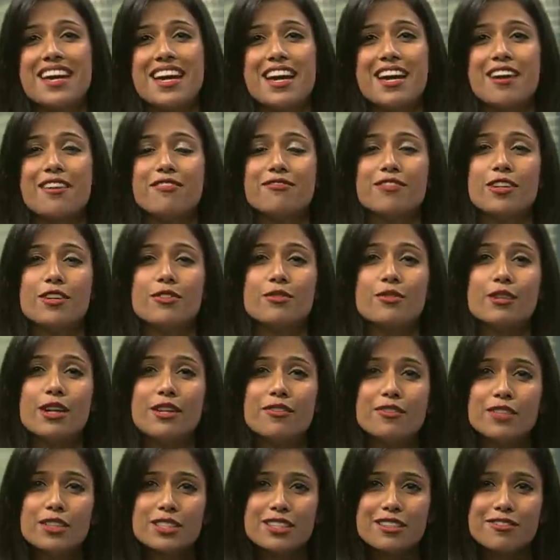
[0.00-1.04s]
have
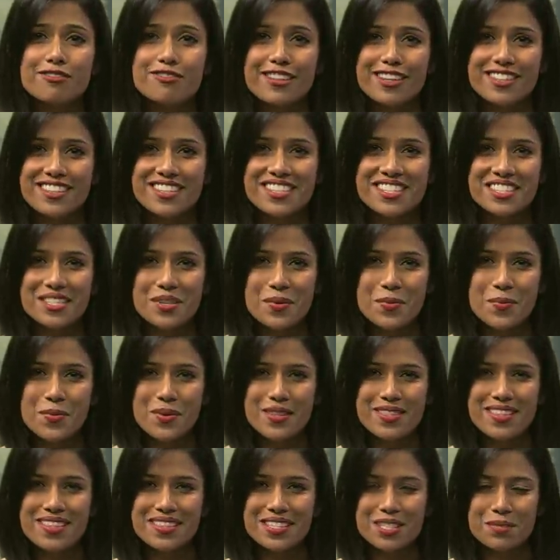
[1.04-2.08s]
ruffled feathers
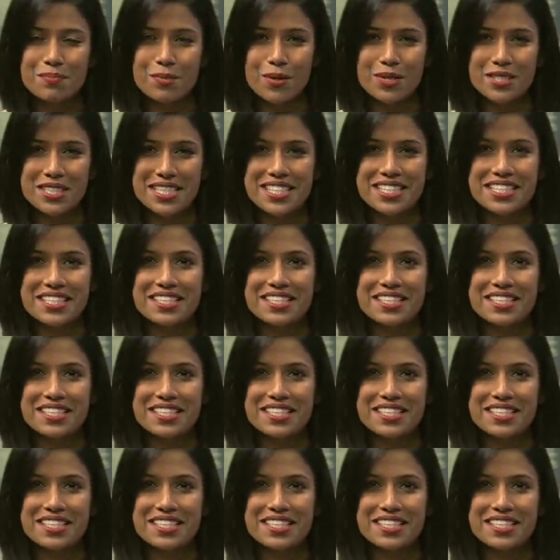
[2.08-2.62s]
within the sports